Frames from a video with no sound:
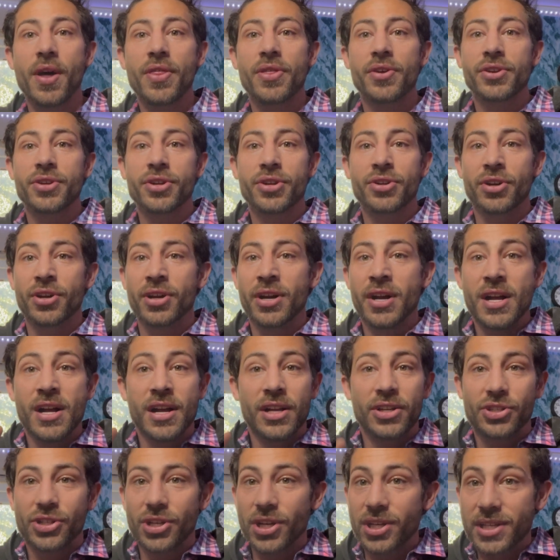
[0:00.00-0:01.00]
whether you're
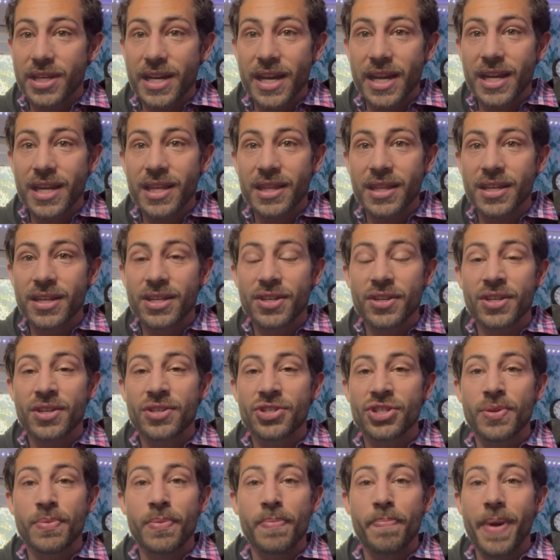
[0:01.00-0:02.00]
just getting the
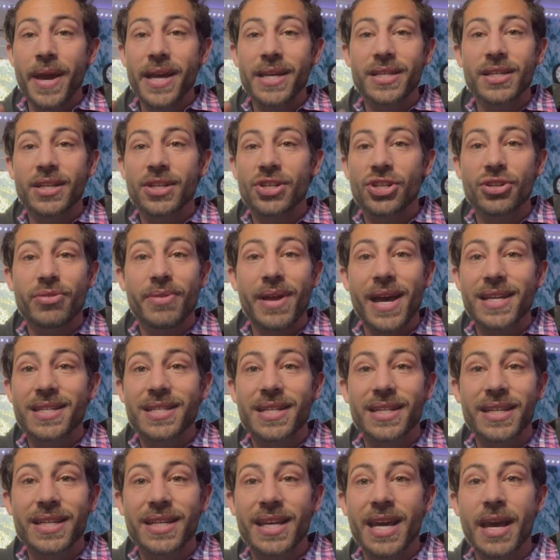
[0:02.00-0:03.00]
basic
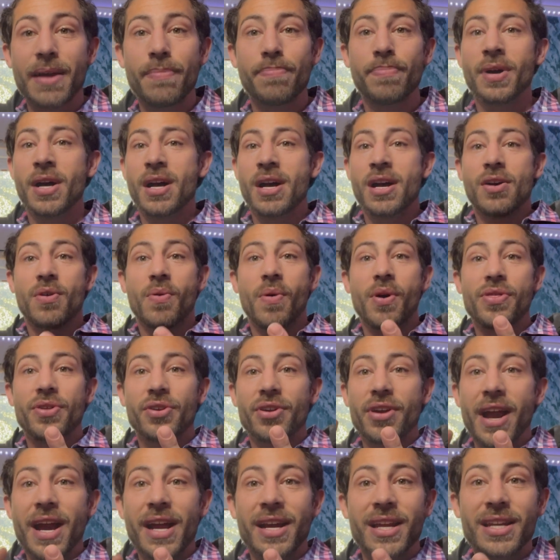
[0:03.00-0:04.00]
gymnastic kip, whether
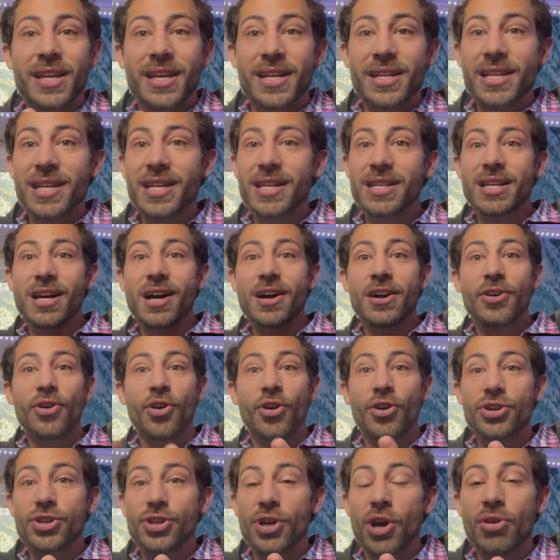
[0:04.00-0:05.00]
you're adding a knee tuck
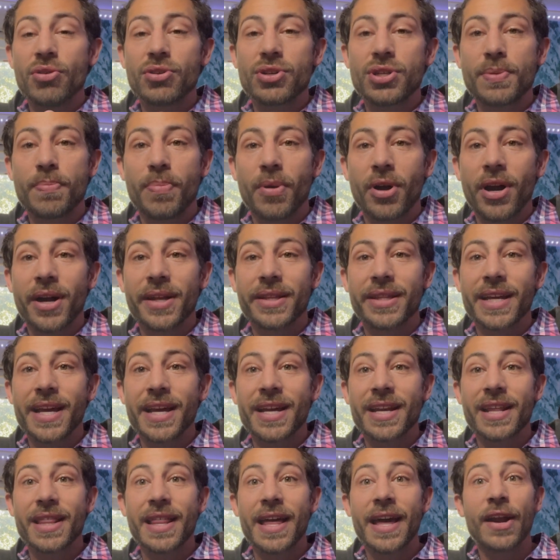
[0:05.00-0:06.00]
or a toast bar at the
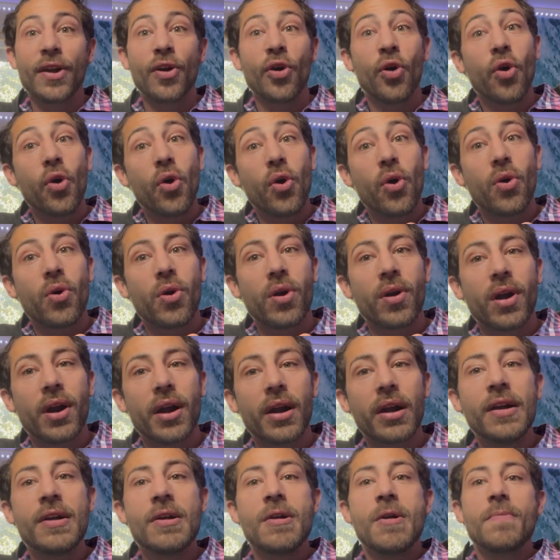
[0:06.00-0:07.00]
end of that,
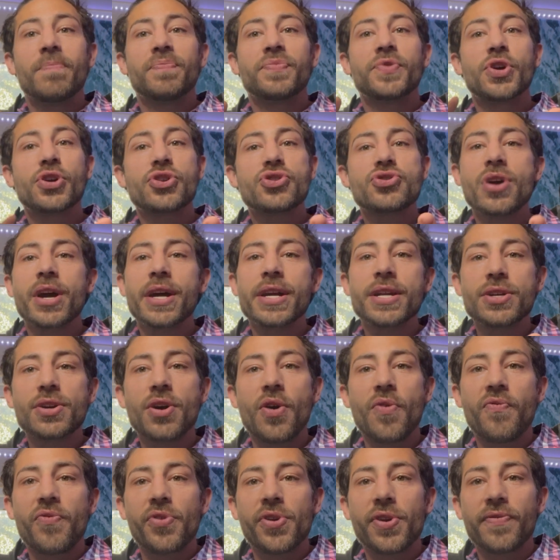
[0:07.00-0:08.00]
or you're trying to
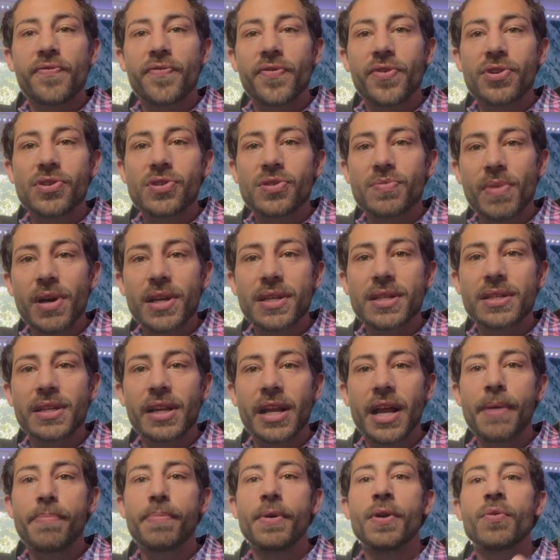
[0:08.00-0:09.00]
go for your first muscle
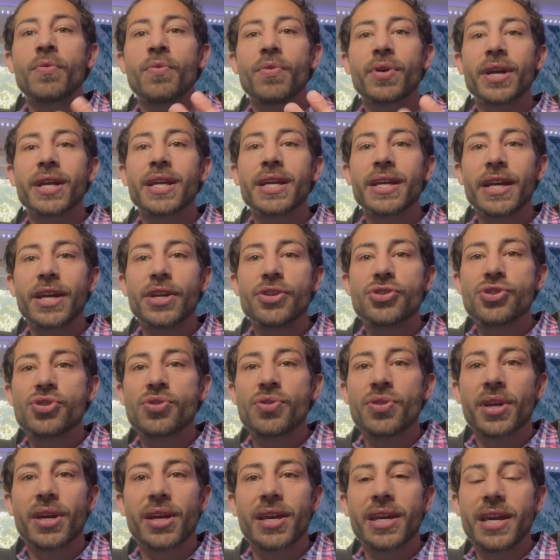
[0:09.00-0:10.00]
up, and we're going to get
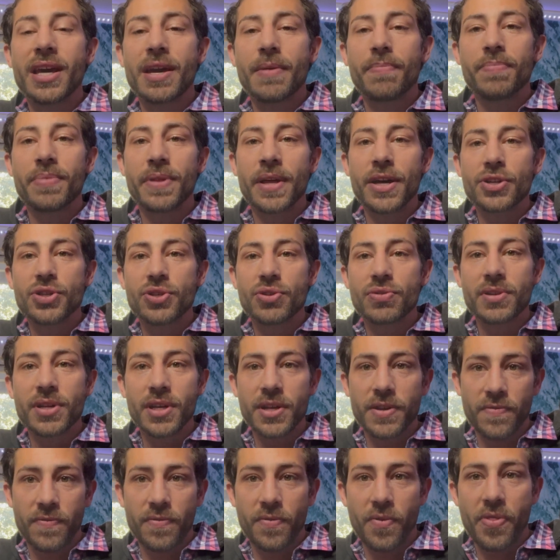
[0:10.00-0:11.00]
you the kip that you
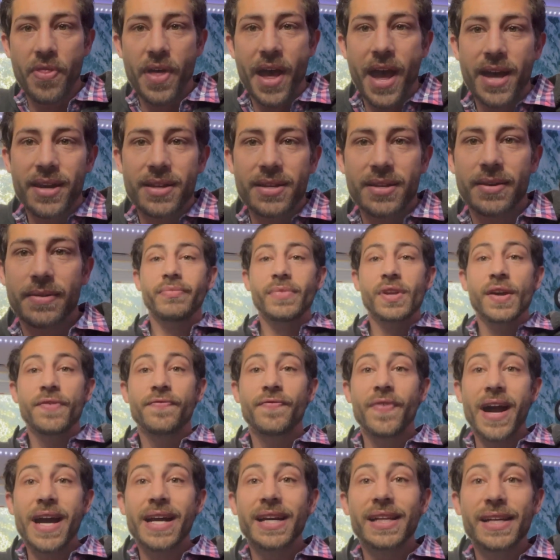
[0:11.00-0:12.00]
need for that.
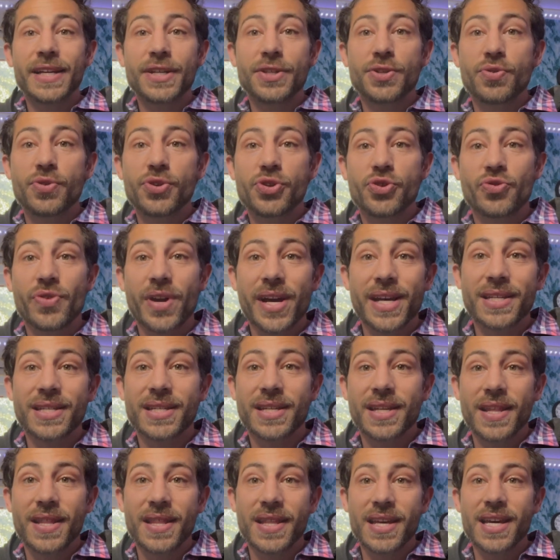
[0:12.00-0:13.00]
Finally, to address
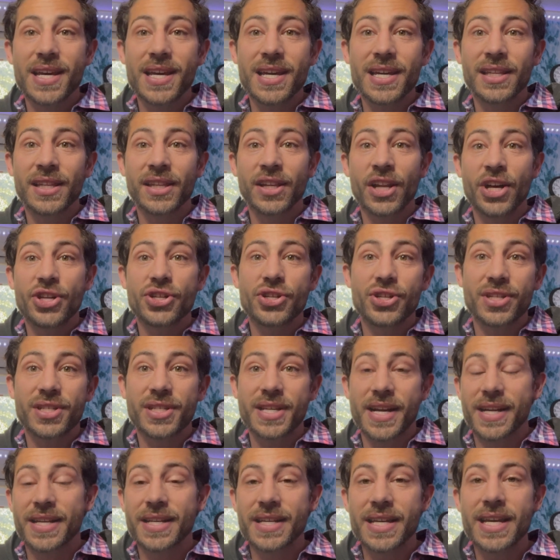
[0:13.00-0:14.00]
the lunges
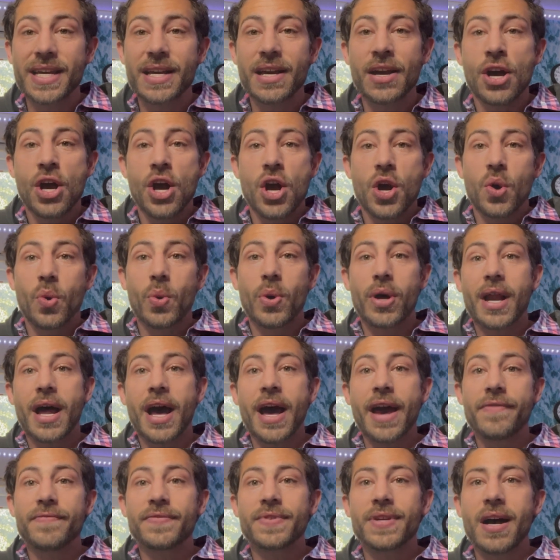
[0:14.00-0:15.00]
technique, what
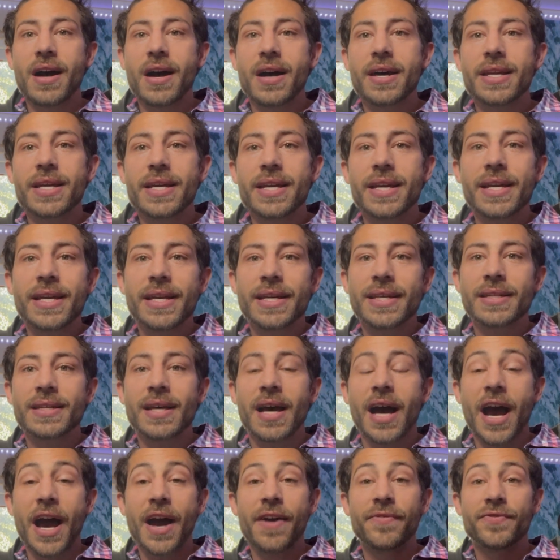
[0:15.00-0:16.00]
I've done is
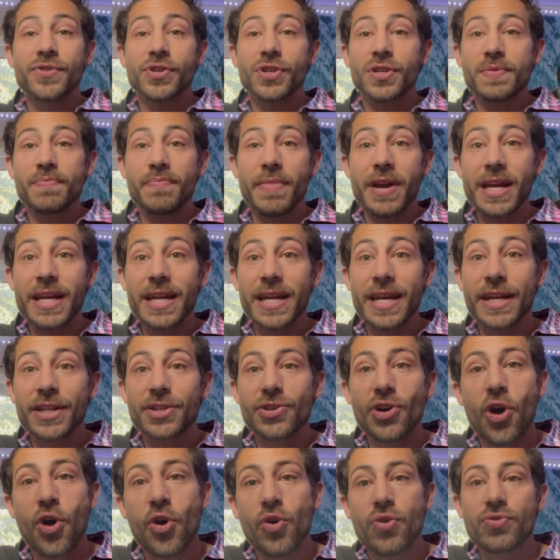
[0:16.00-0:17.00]
I've just made it its
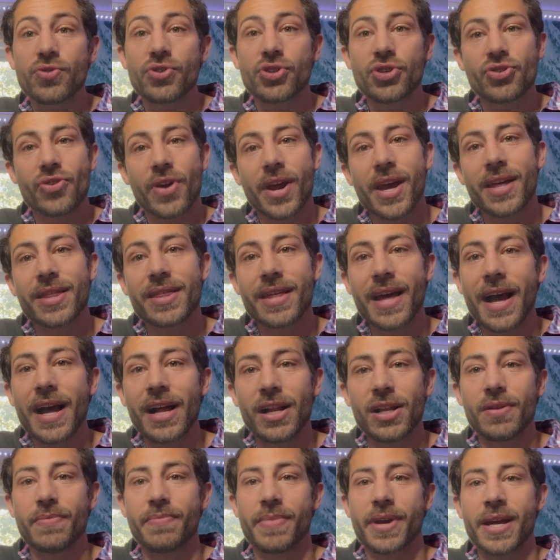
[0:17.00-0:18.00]
own strength
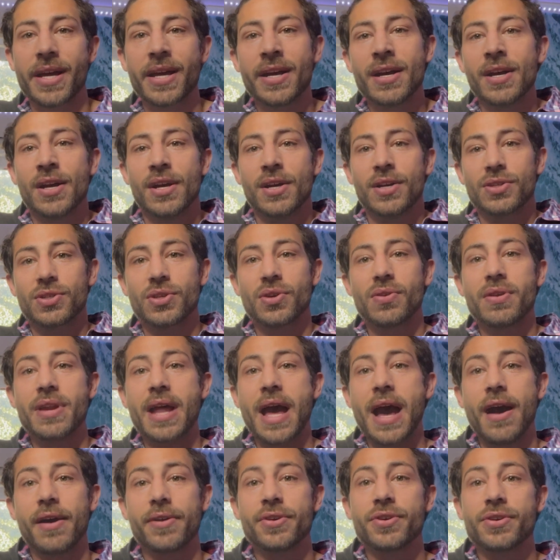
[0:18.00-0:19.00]
element. So
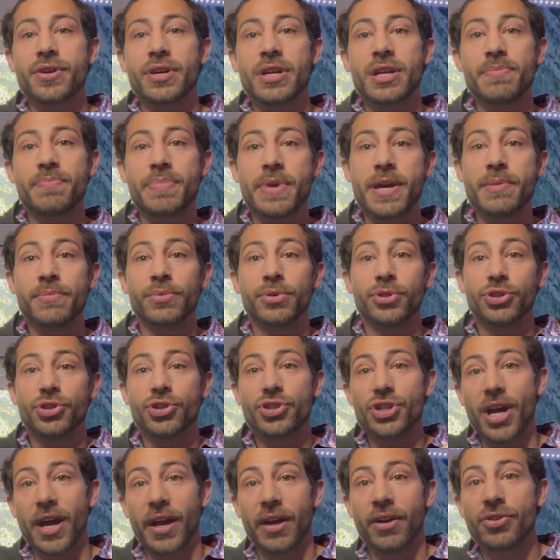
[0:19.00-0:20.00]
now you're going to be able to
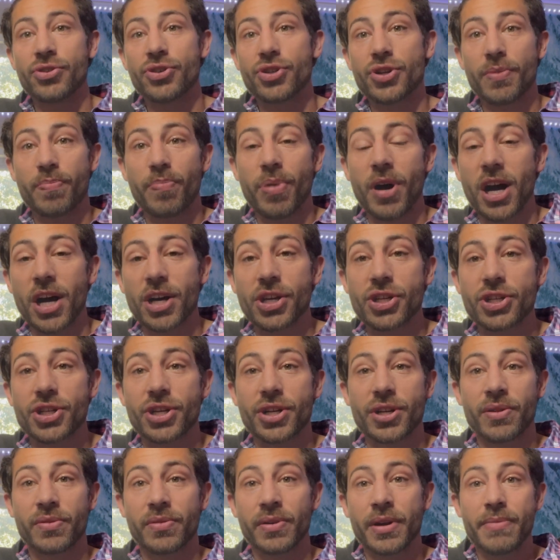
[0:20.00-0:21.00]
challenge your
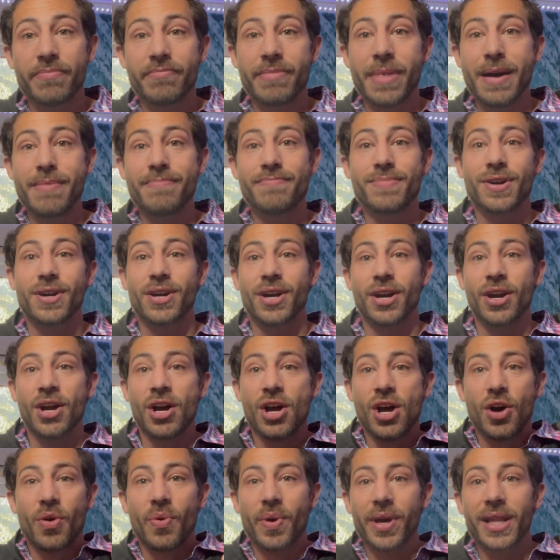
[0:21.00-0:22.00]
posture. Remember,
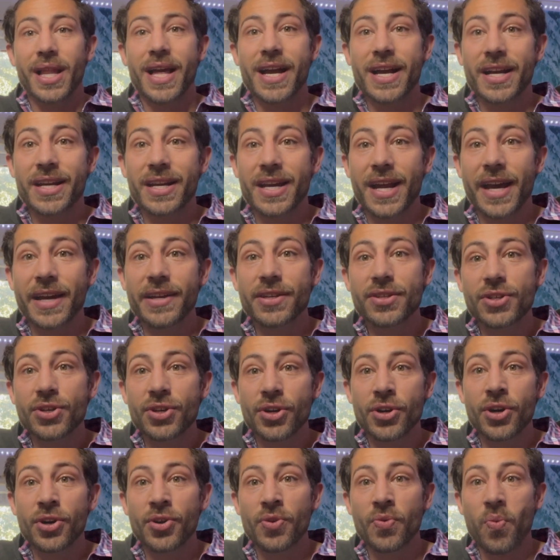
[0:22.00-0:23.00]
we like a nice,
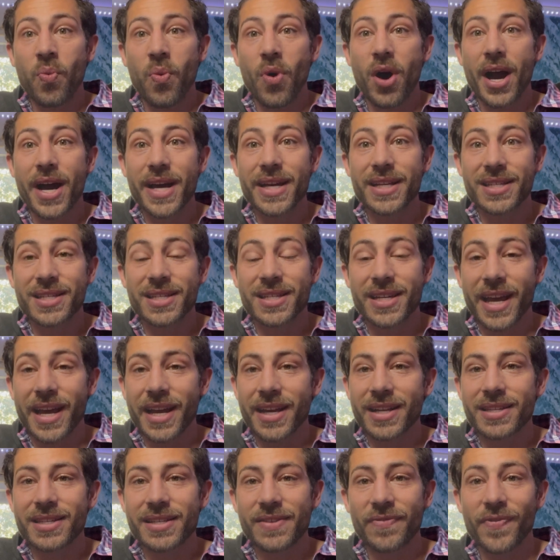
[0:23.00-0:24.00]
good, wide
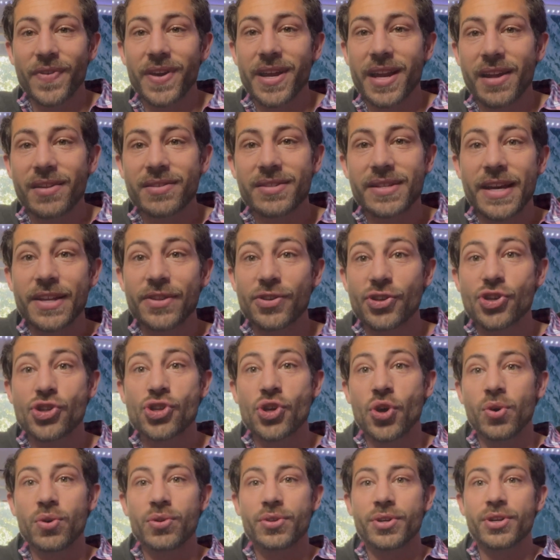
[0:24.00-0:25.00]
stance, feet outside the
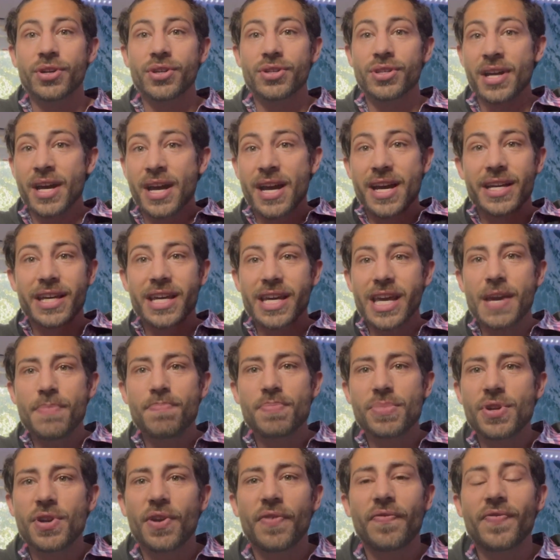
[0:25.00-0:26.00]
shoulders,
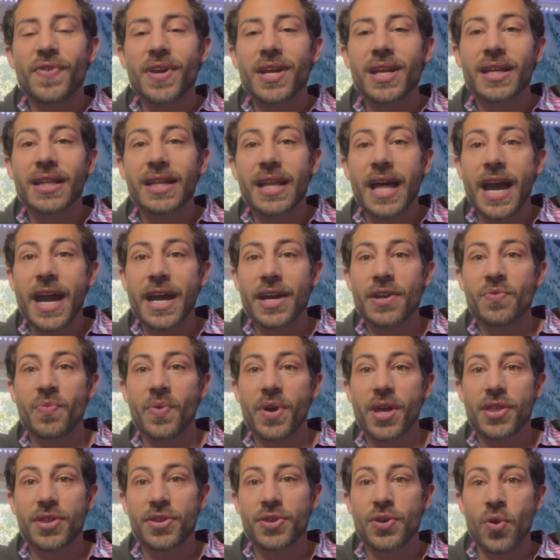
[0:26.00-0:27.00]
keeping your feet in line
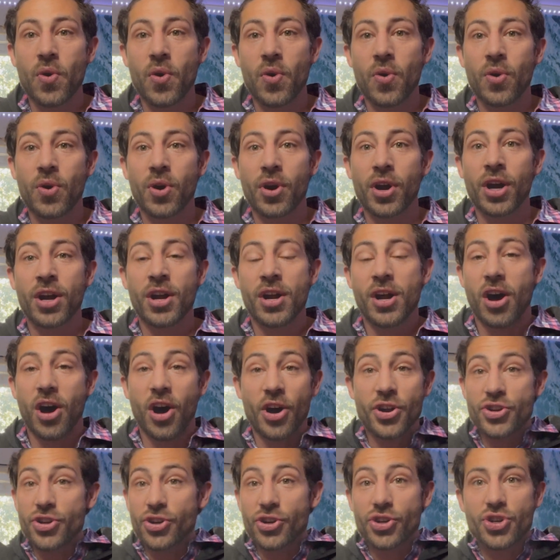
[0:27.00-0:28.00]
with
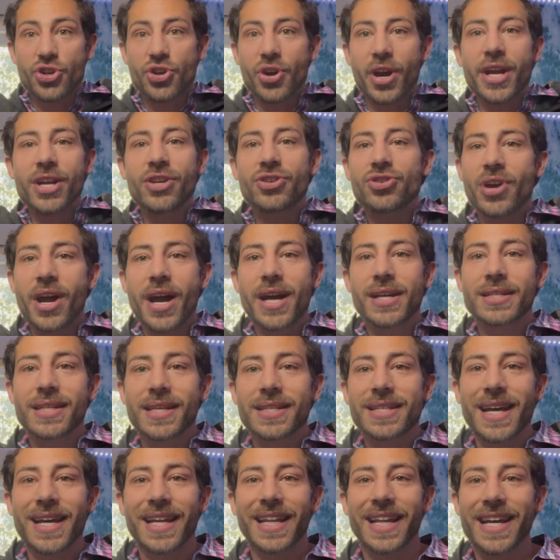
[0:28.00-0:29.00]
on your train tracks, as
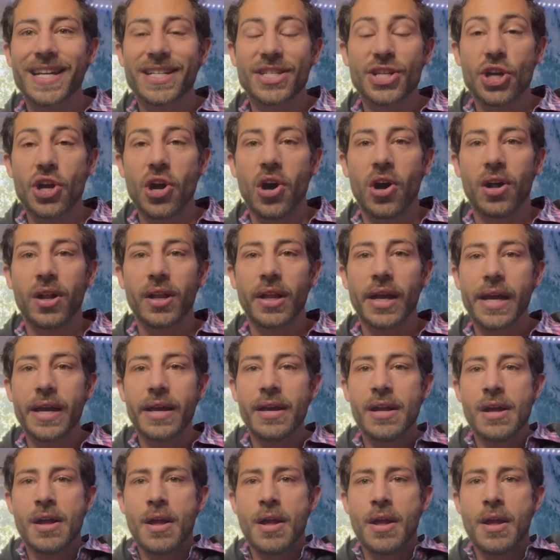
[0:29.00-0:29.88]
I like to call it.